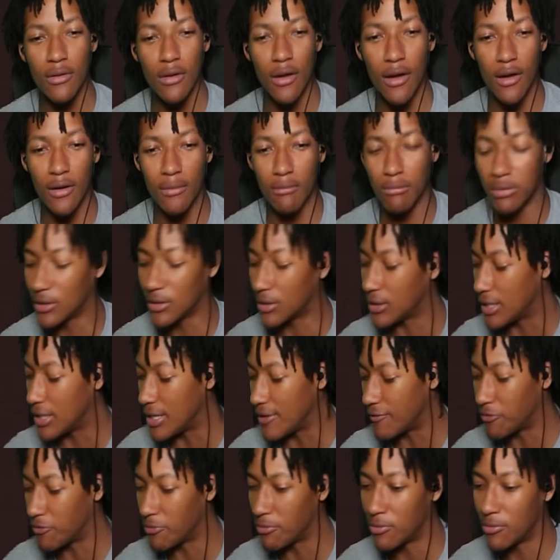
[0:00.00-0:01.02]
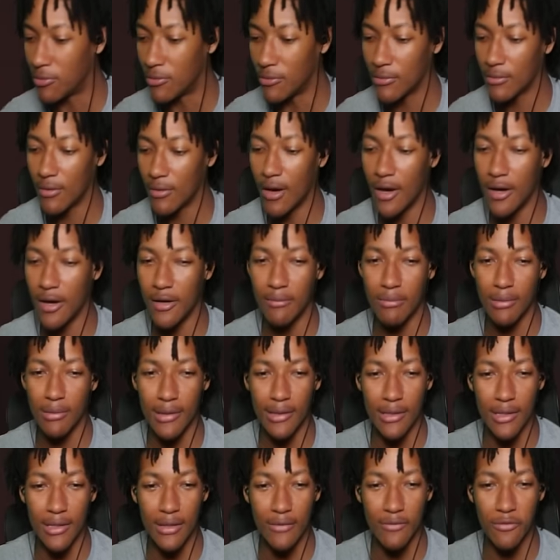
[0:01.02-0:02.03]
Unbelievable.
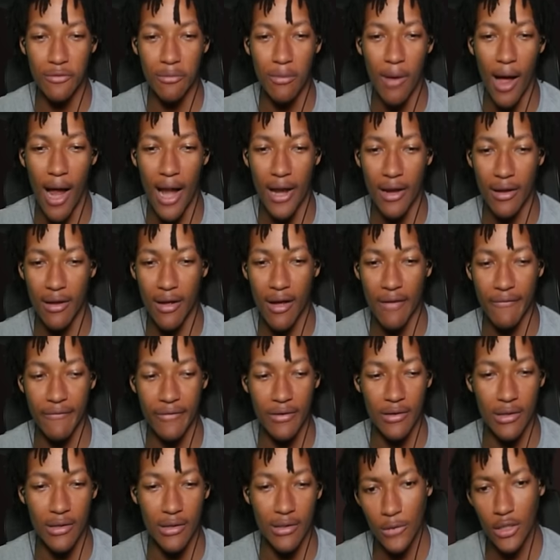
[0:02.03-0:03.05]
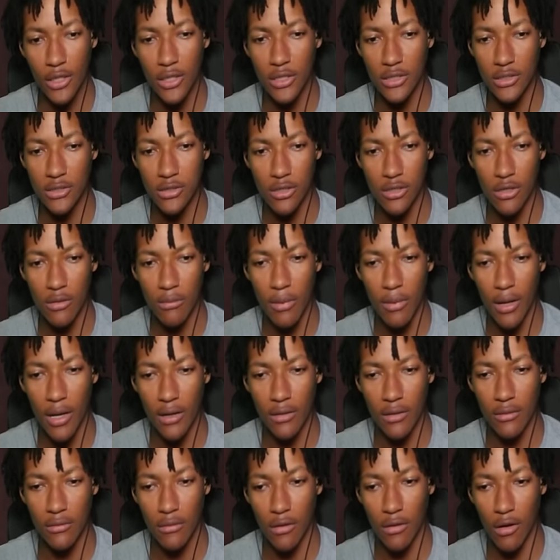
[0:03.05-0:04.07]
Unbelievable. I done got finessed. Yeah, it's looking
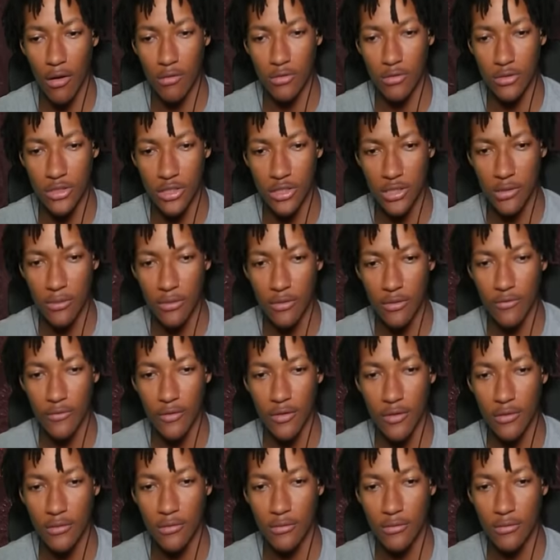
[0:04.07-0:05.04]
bad. Oh shit, what the fuck?